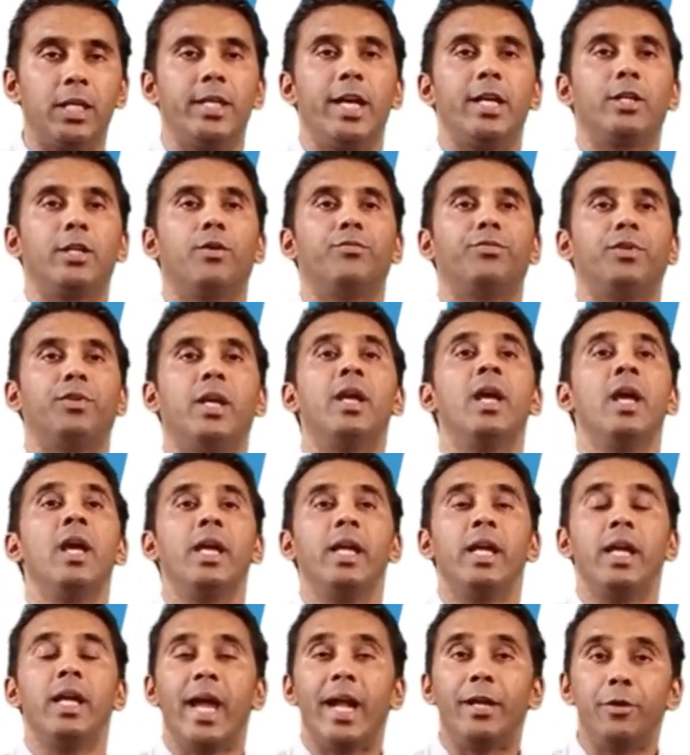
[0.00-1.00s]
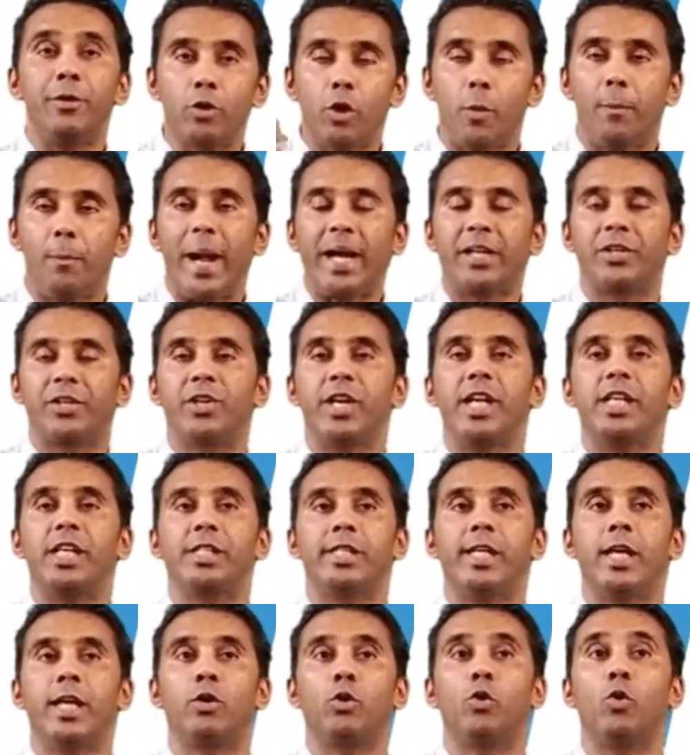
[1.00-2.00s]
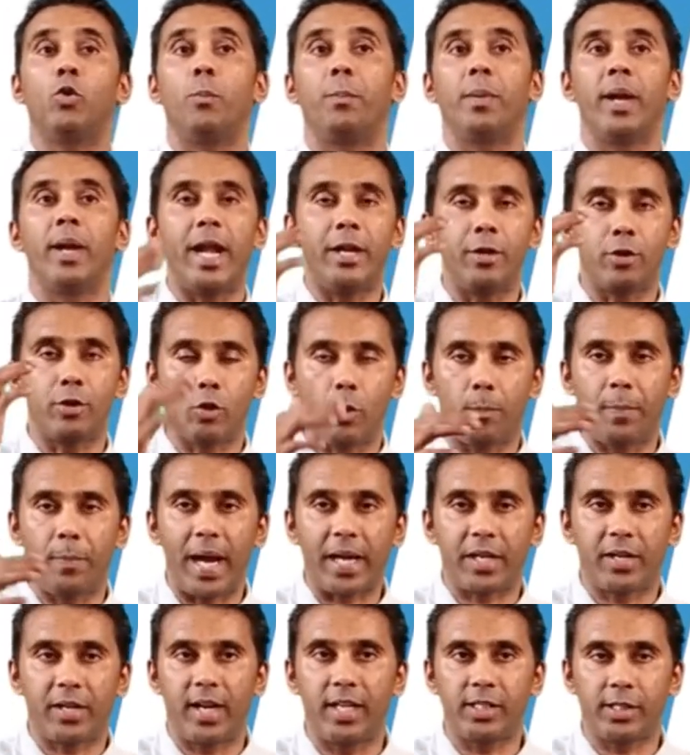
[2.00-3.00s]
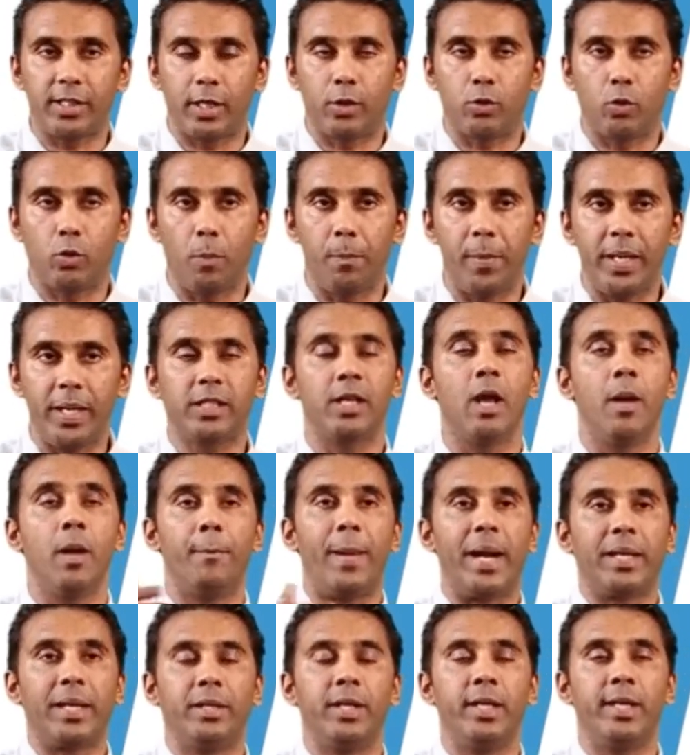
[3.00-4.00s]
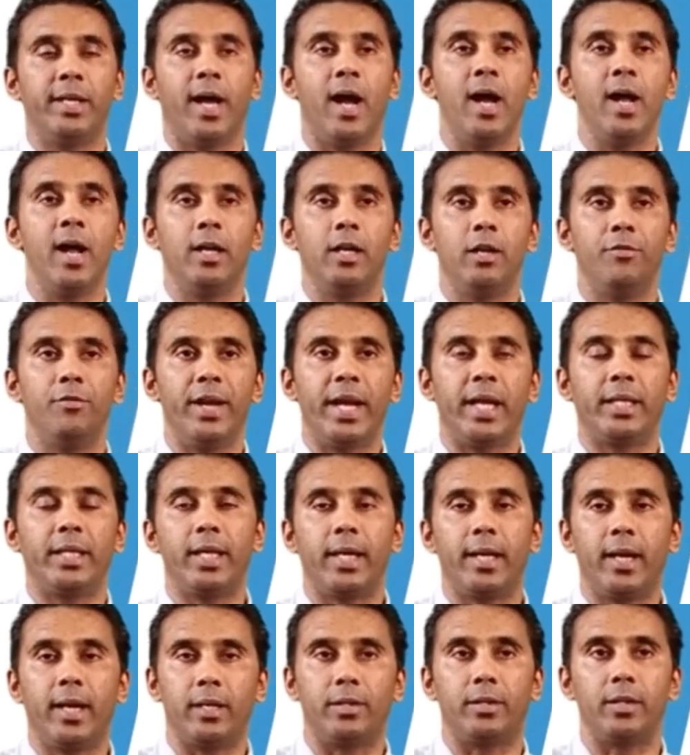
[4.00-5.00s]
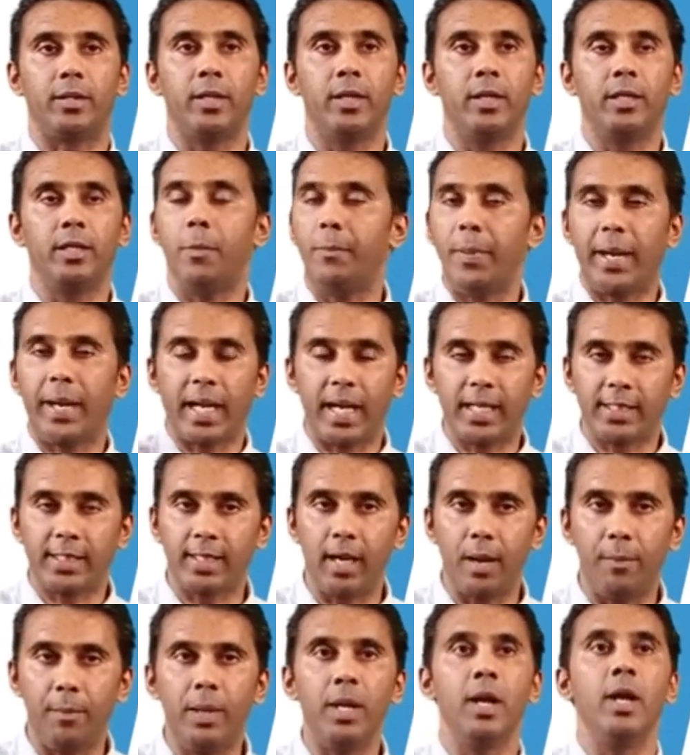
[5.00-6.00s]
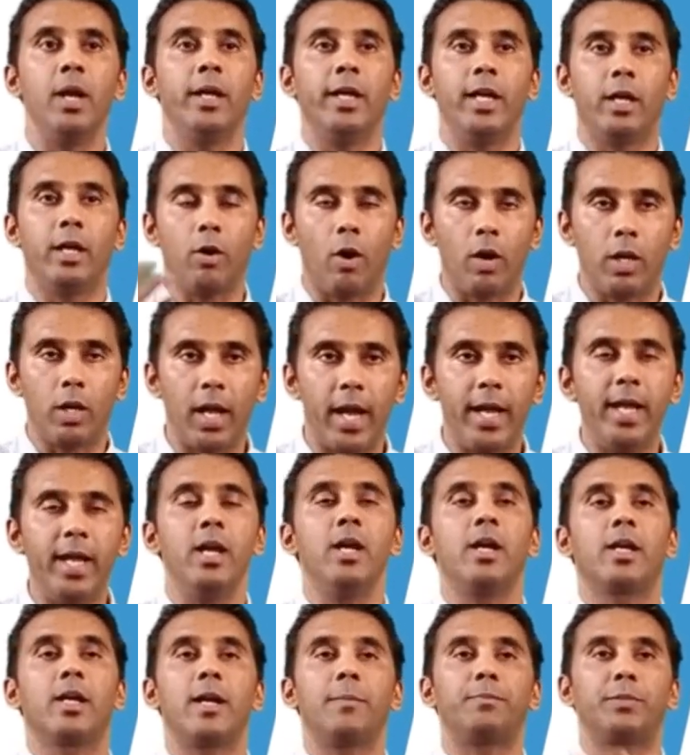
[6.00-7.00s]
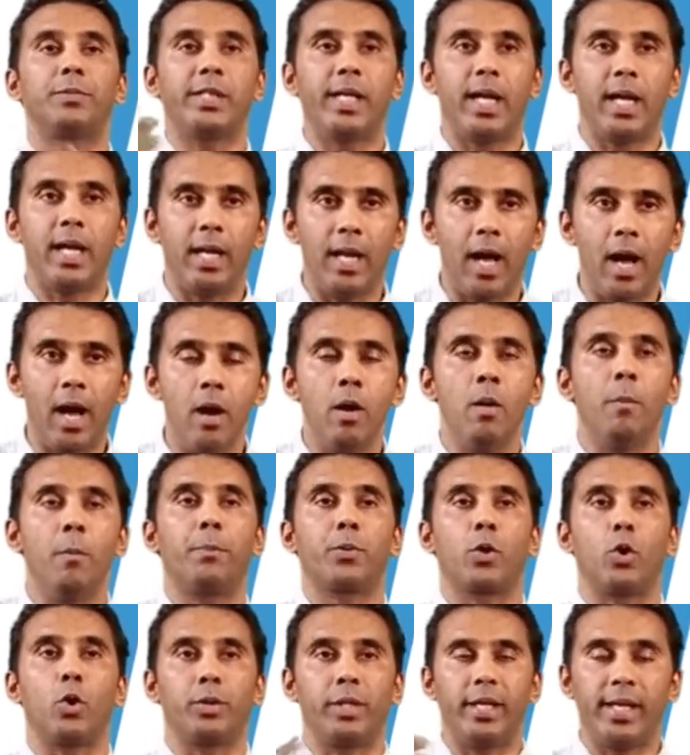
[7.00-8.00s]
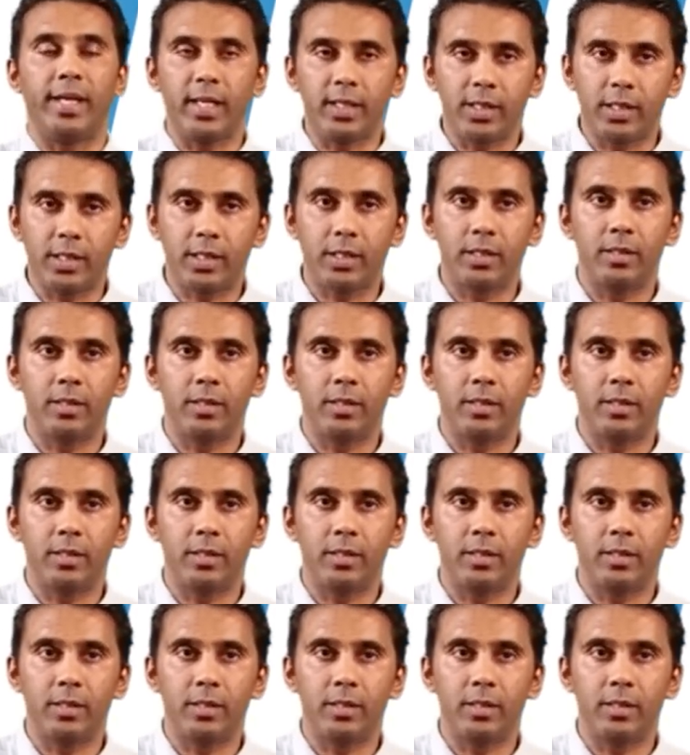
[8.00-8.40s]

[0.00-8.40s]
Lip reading: of the Enterobacteriaceae group. Enterobacteriaceae group means bacteria living in the gut. Typical example, E. coli, Klebsiella, Proteus,